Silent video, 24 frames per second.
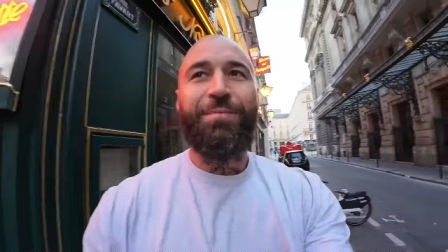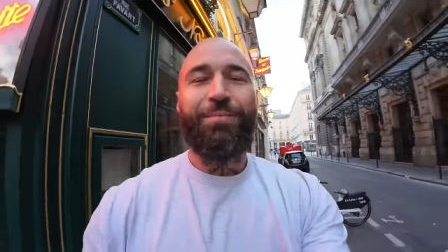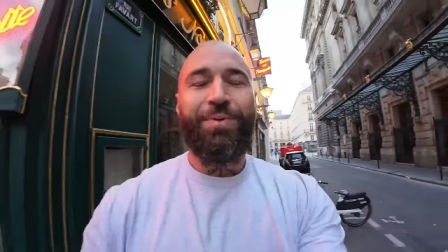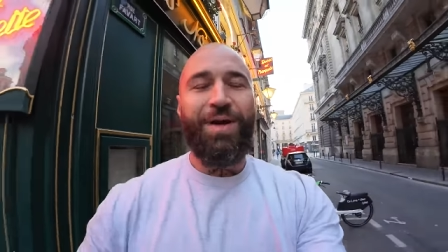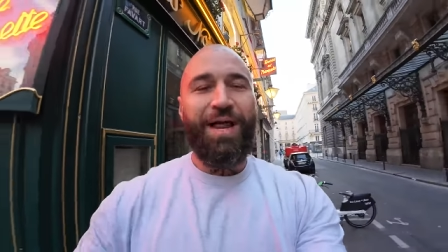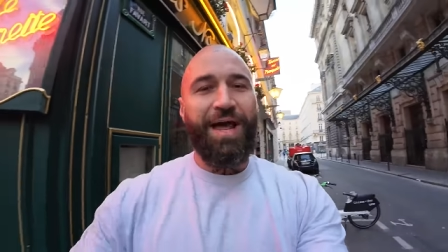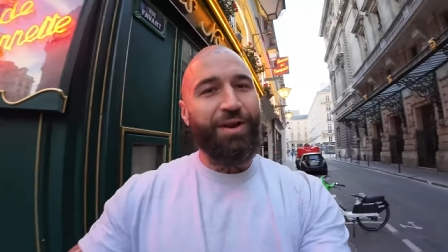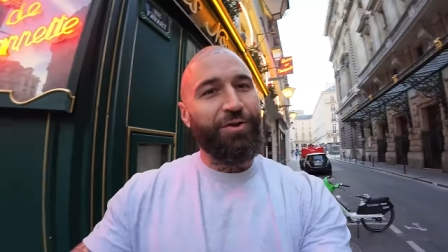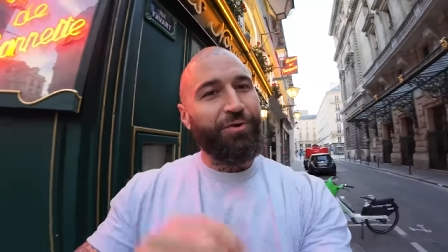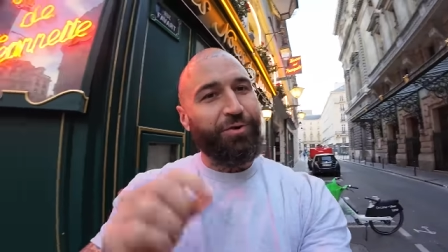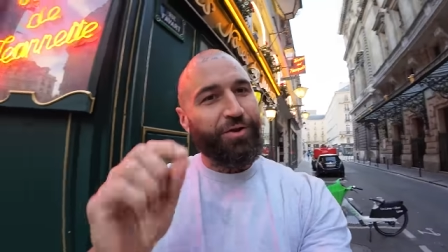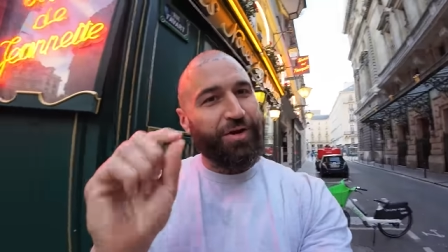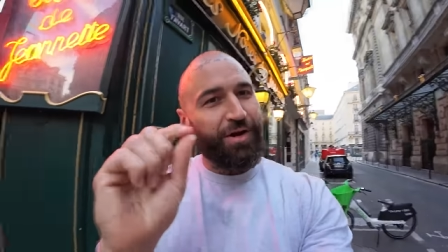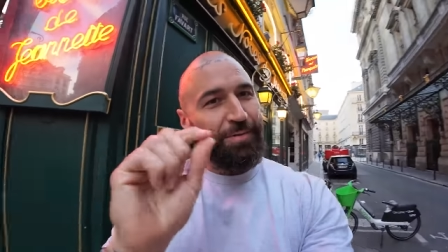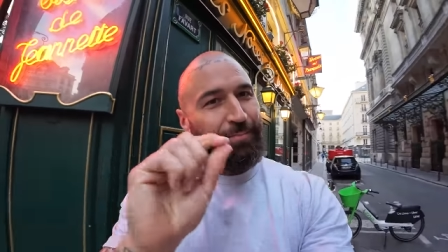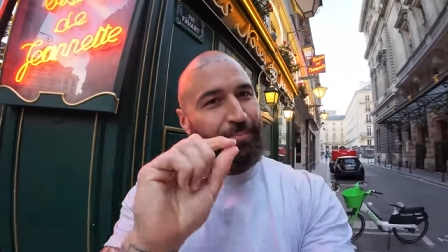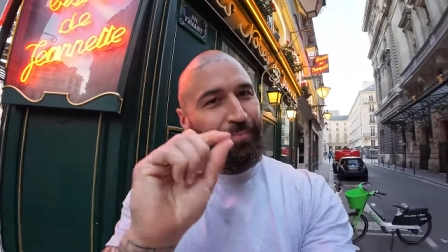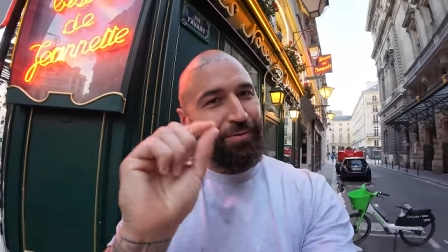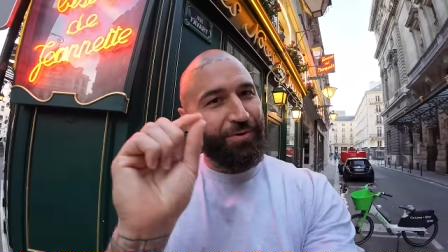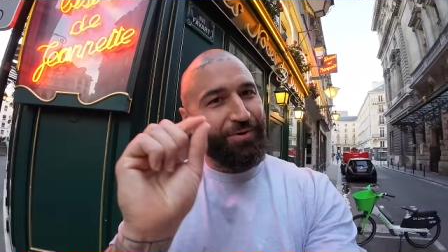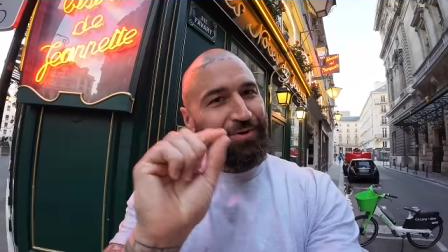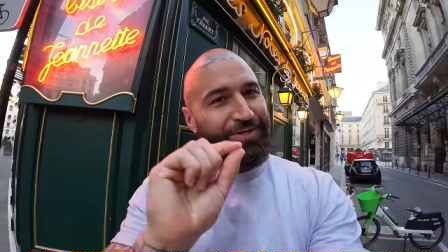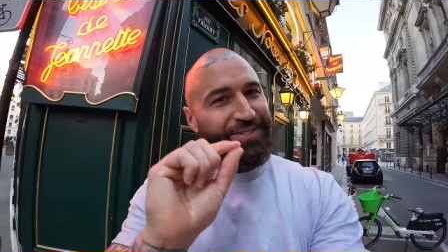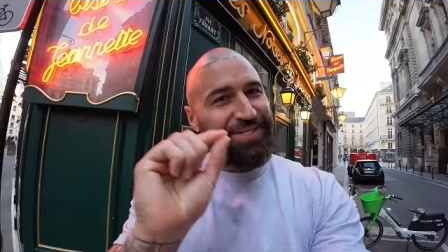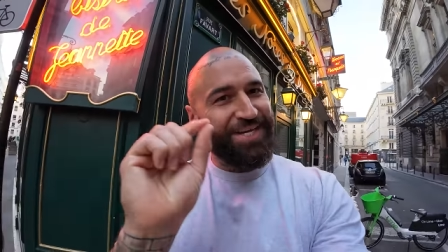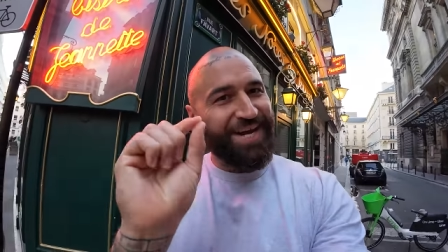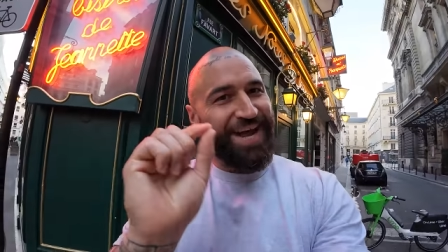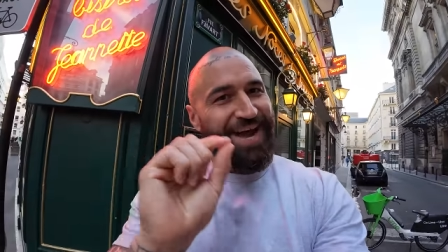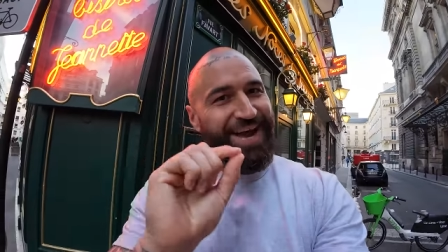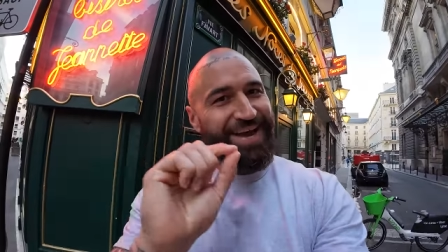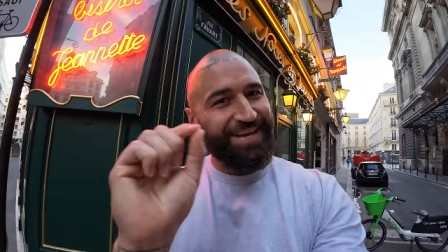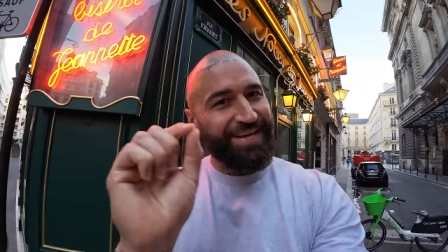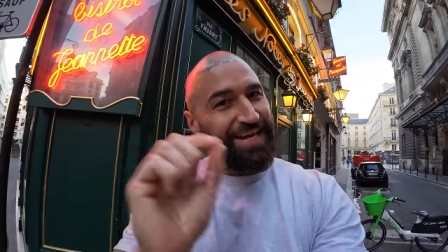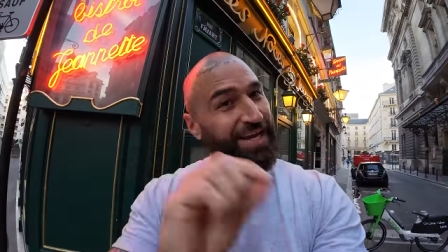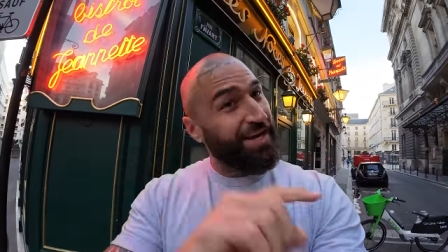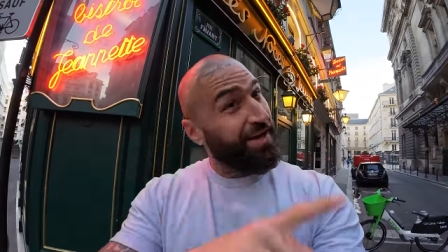put a little clipboard you
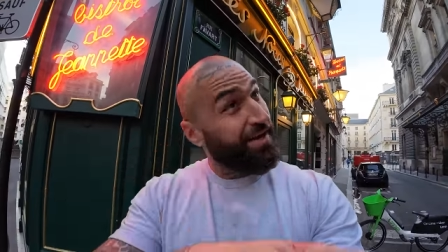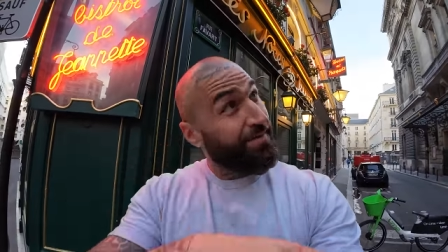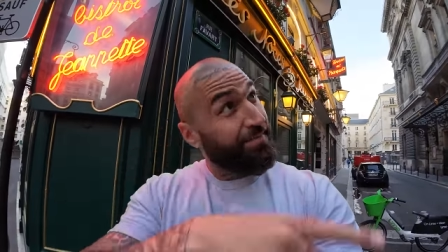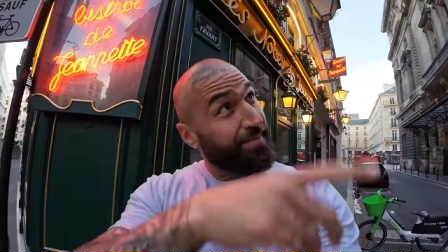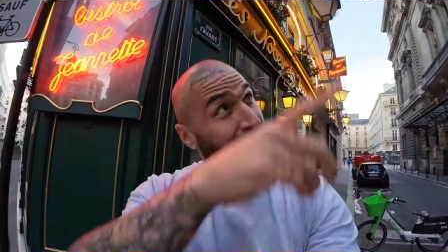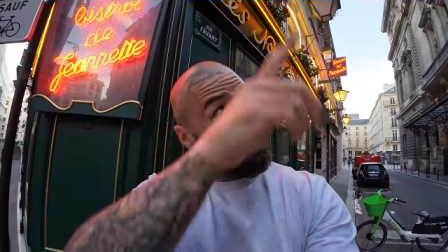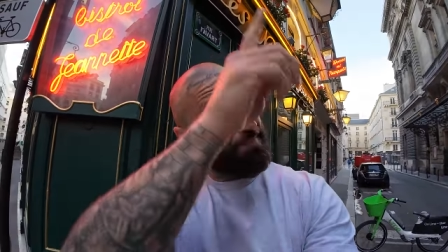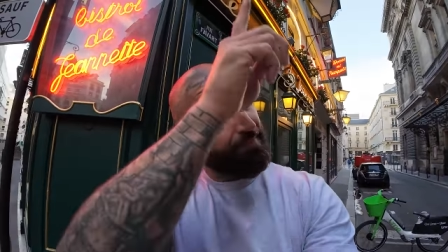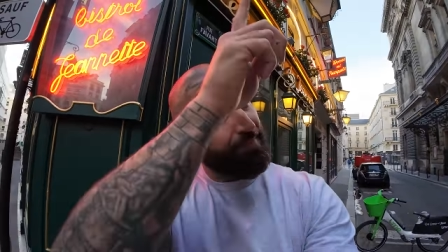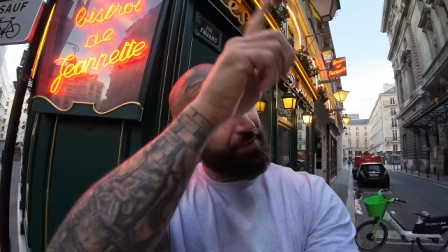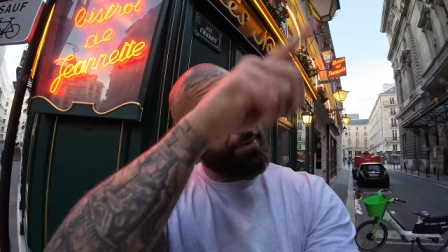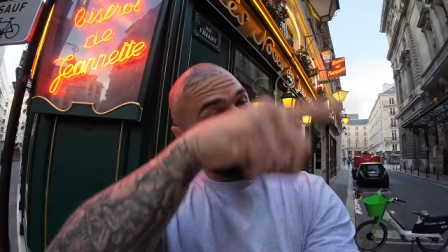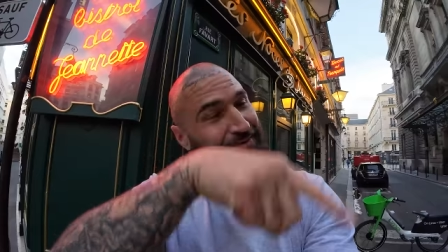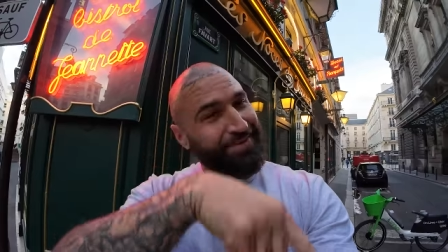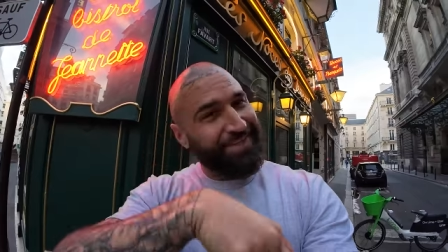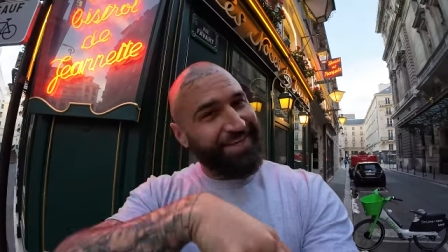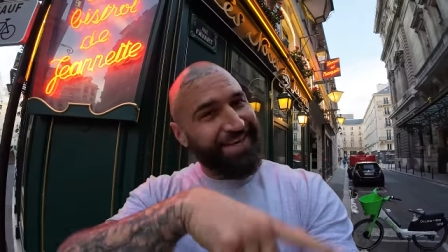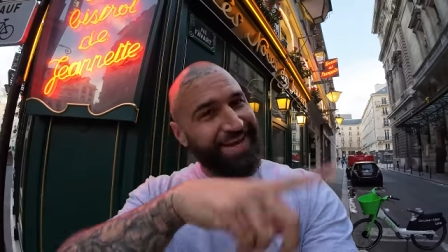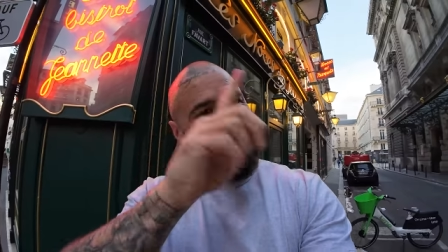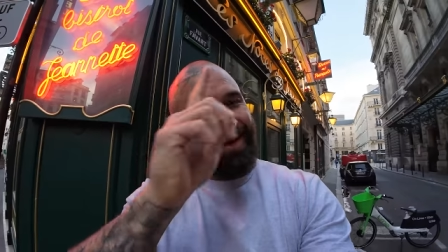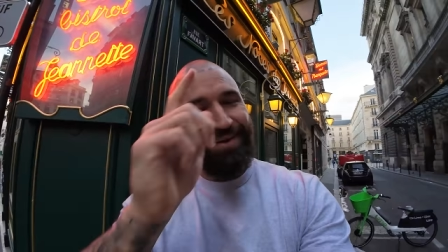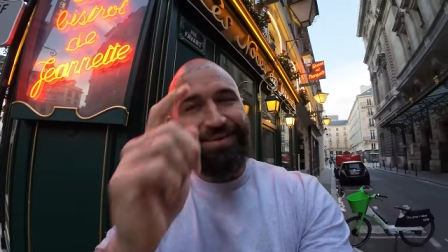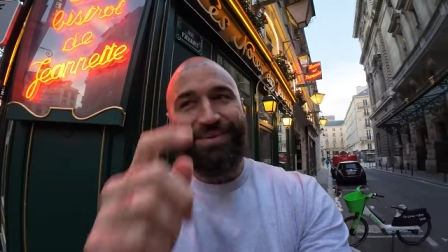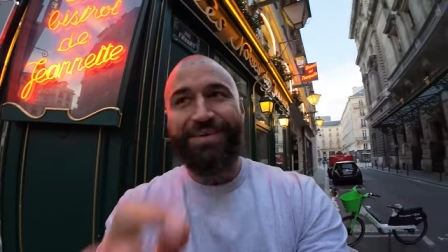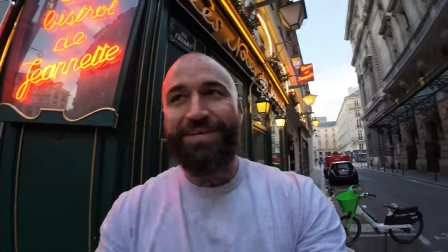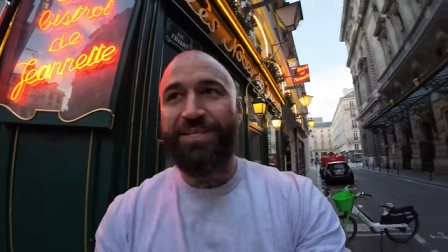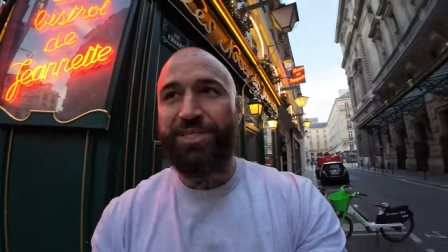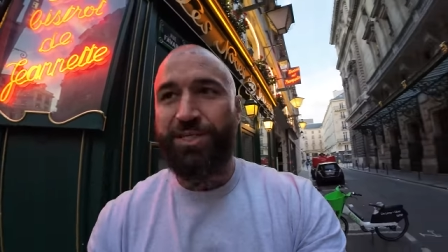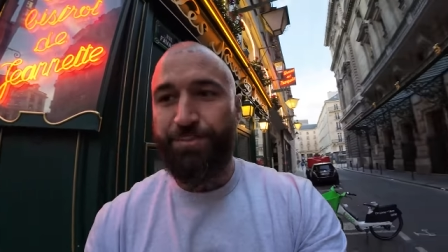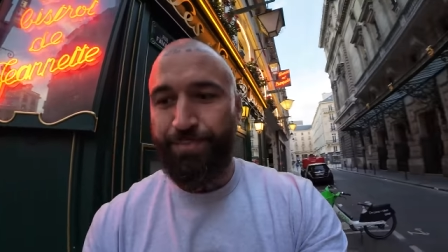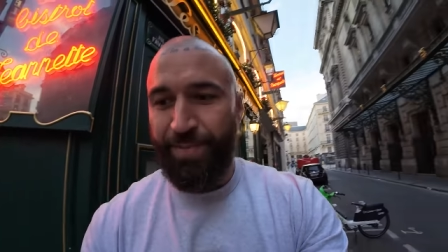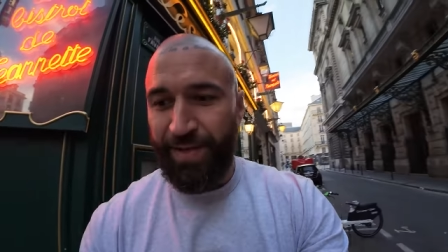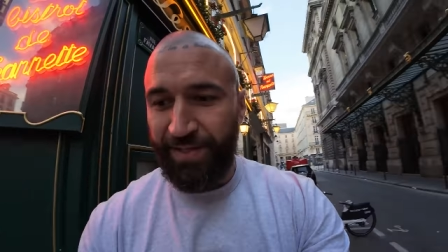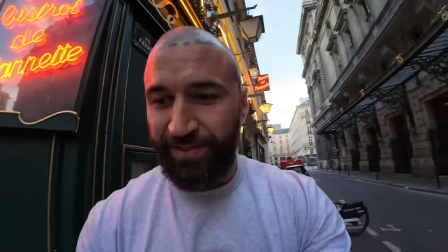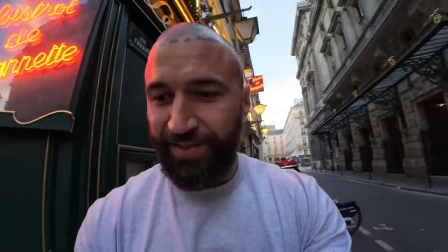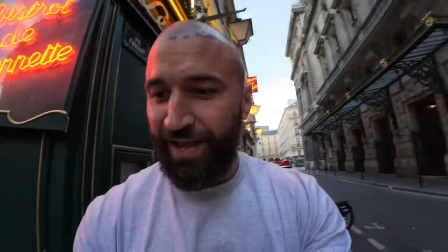know building you know
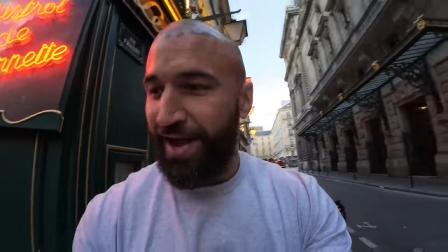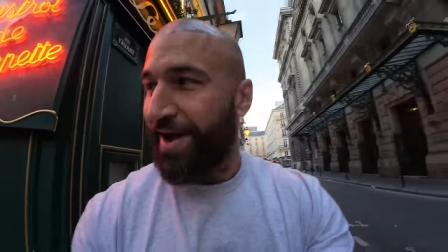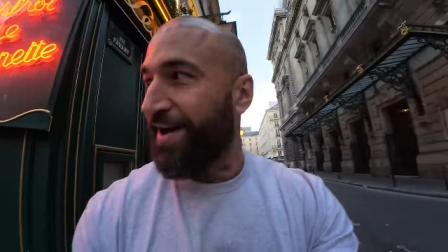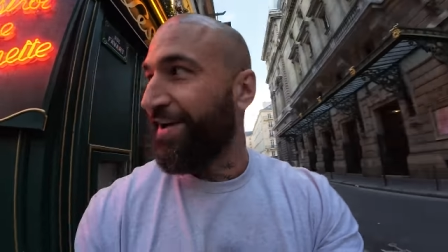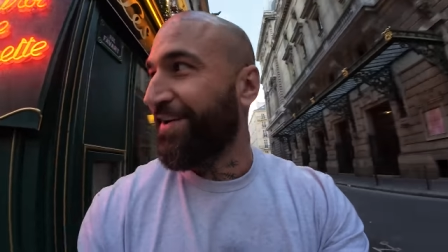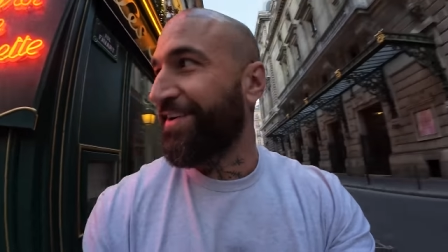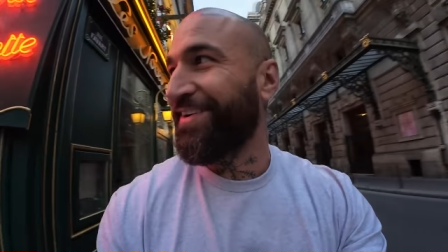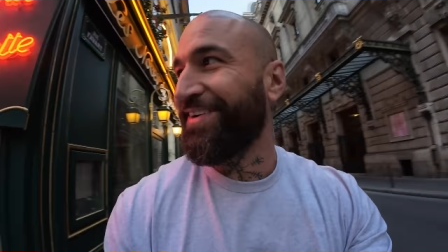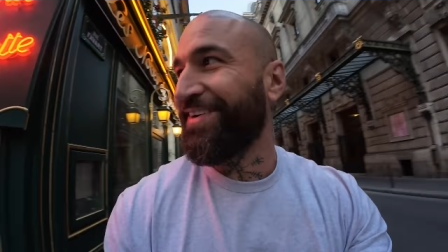inspector